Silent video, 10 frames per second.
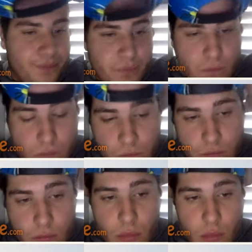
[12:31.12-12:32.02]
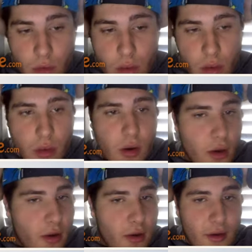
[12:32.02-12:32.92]
Go on.
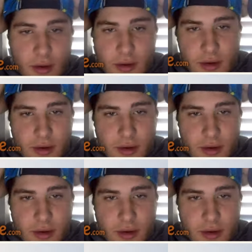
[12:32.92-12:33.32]
Let's go.